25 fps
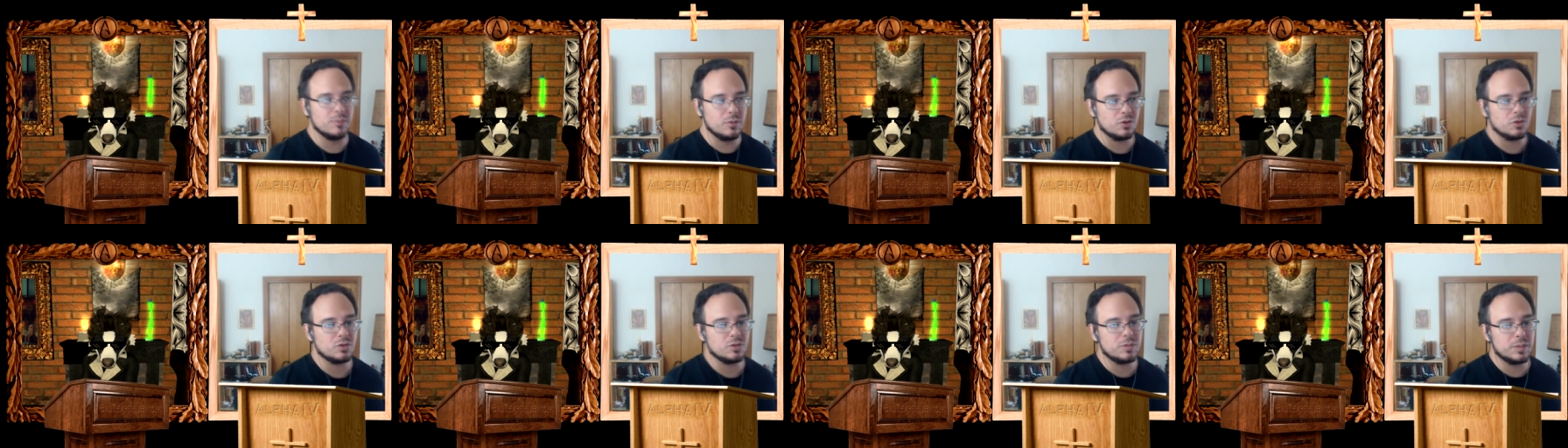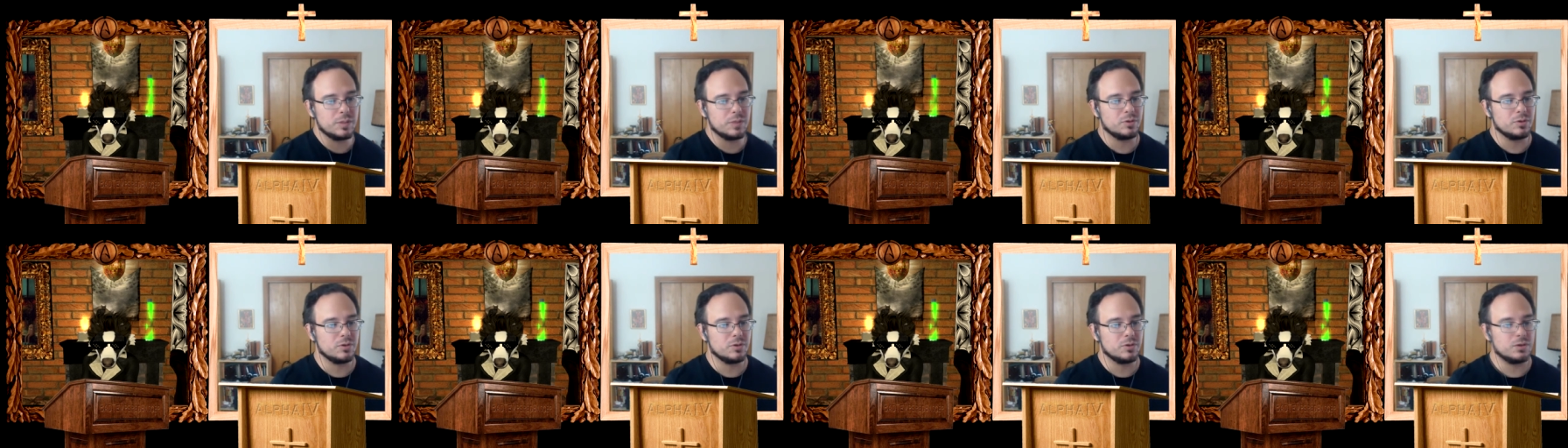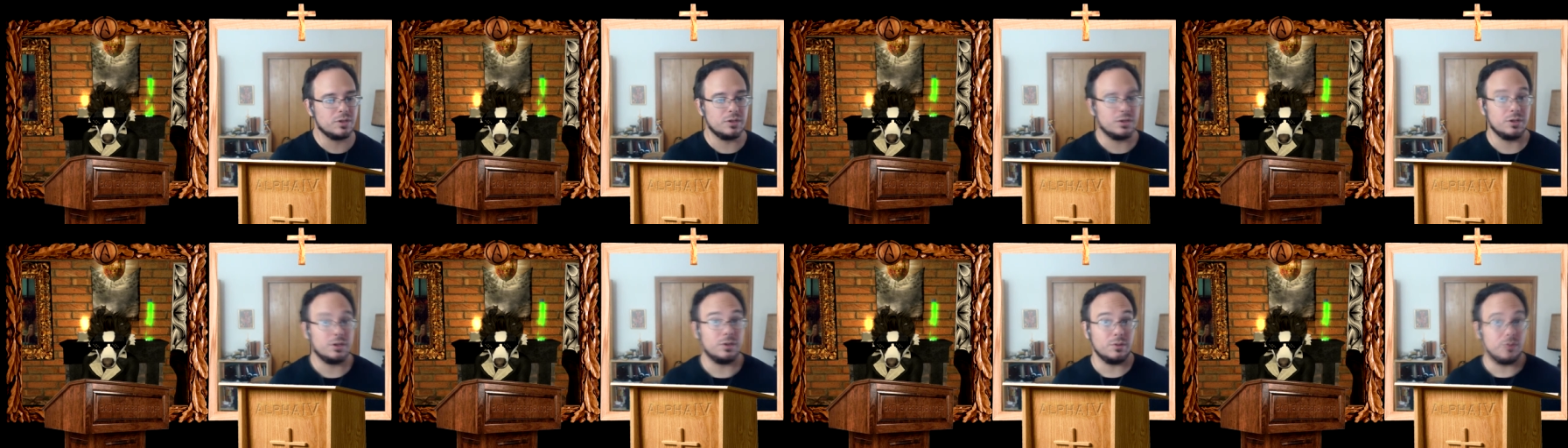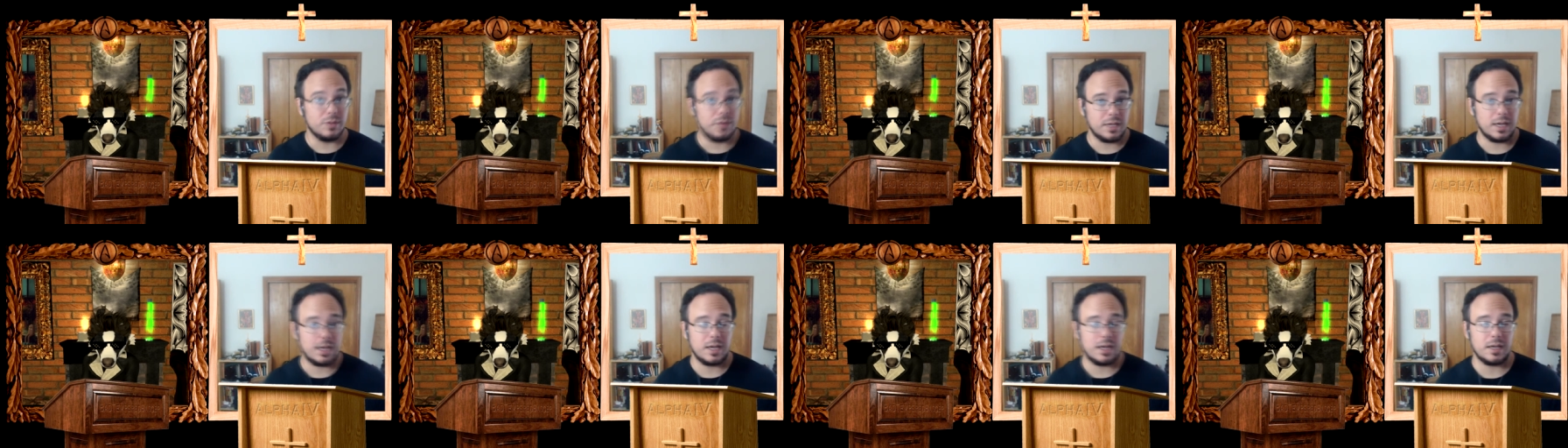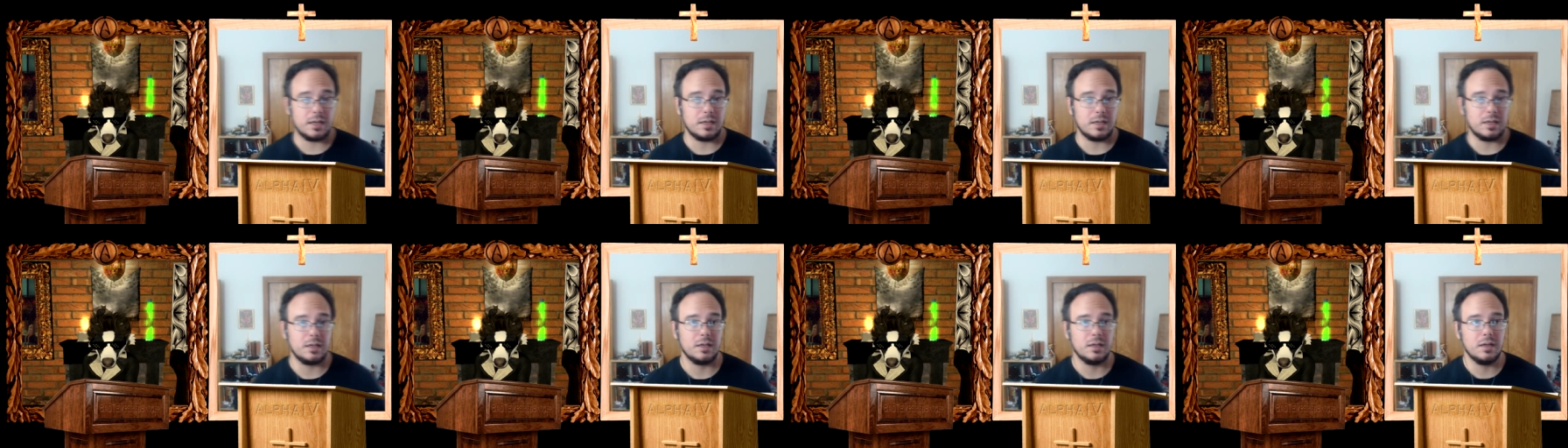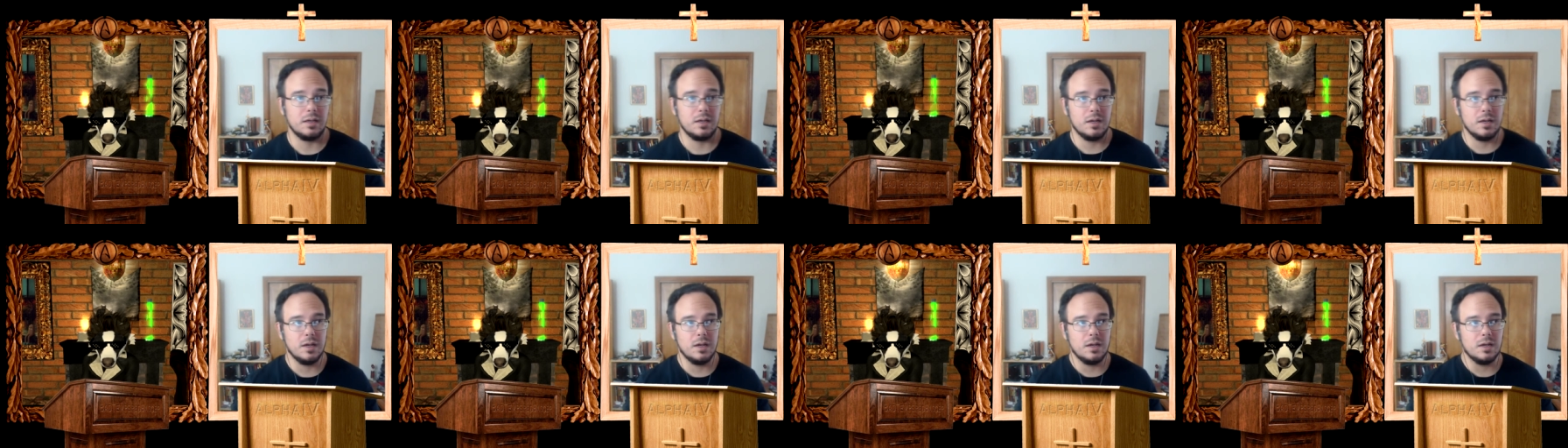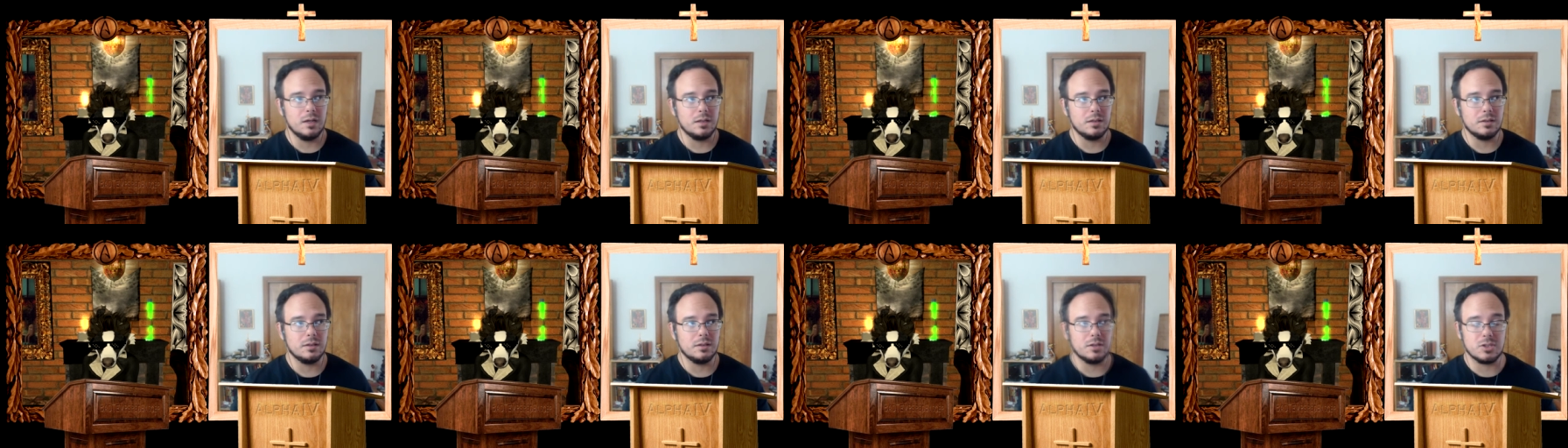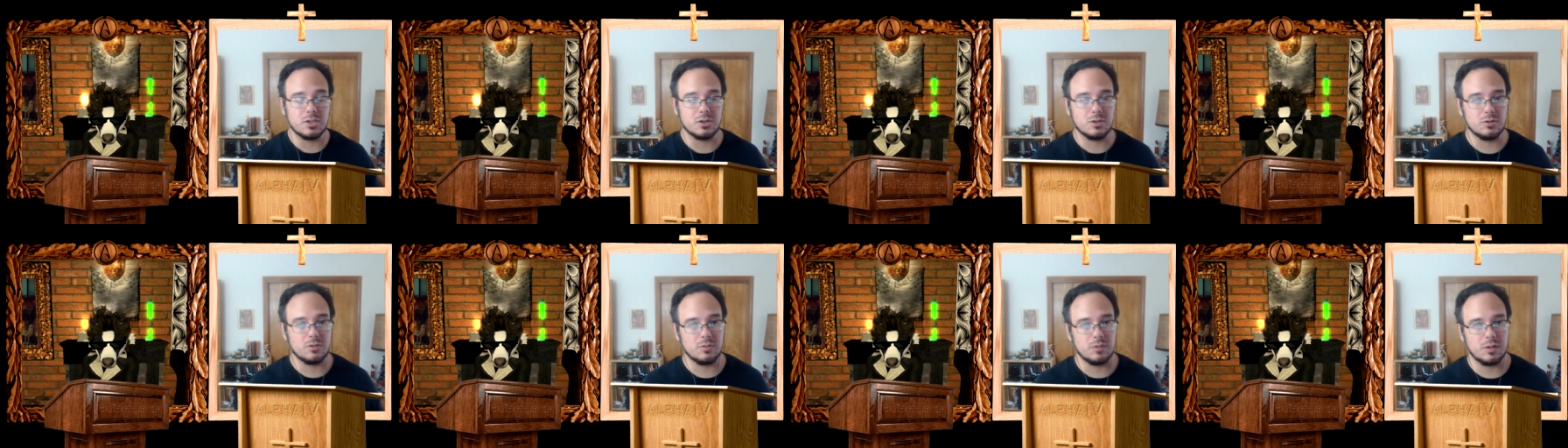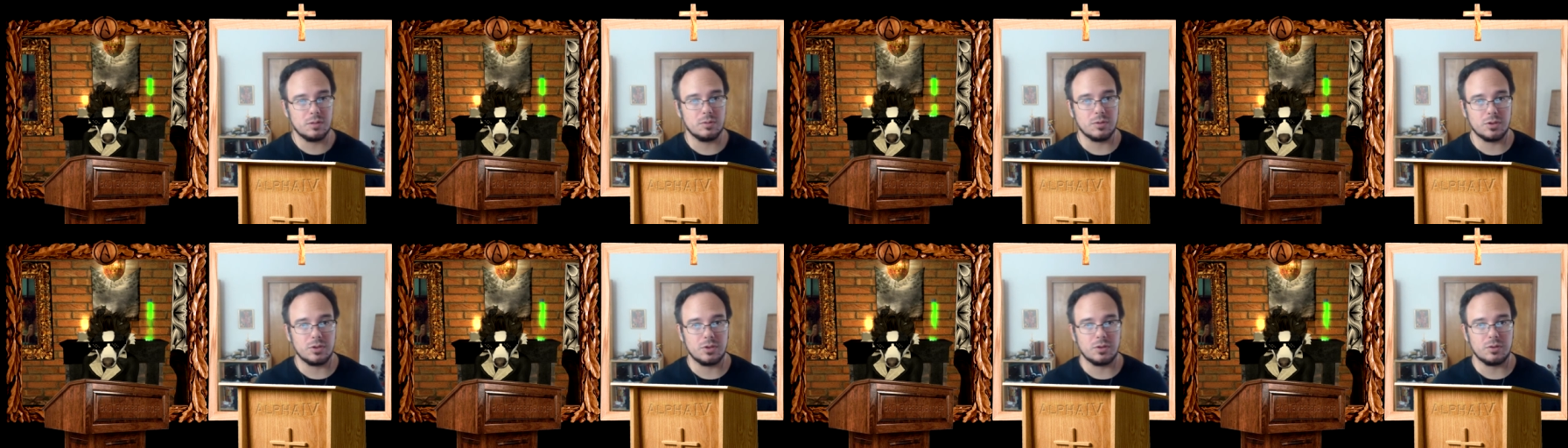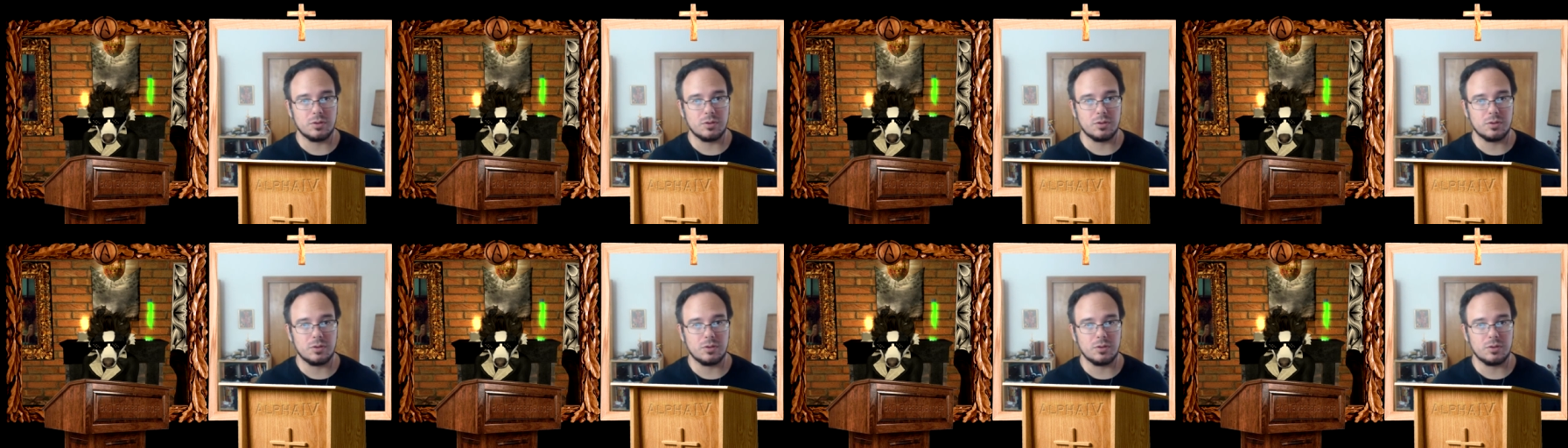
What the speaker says: most people in the UK disagree with you?